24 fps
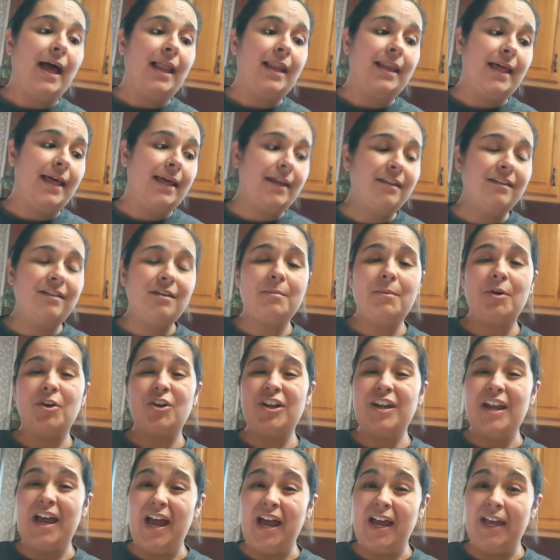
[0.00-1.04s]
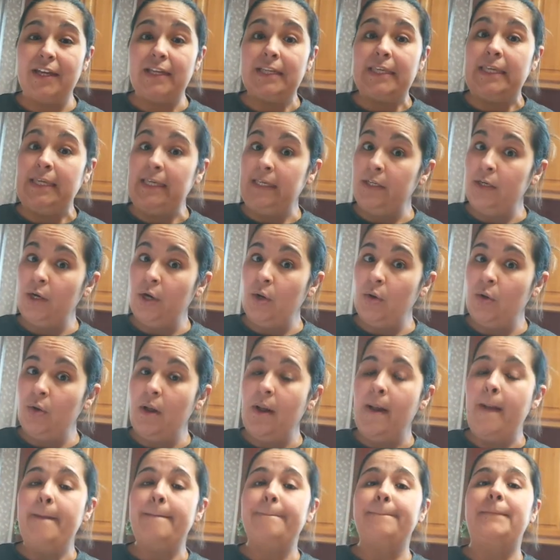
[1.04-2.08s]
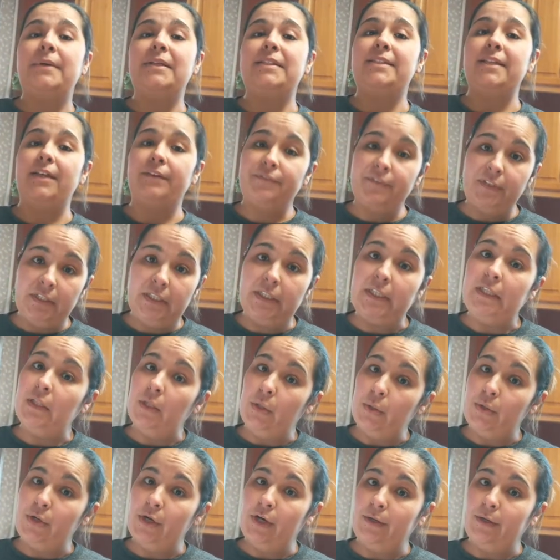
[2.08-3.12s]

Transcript: or A lot of them are not keto, but definitely low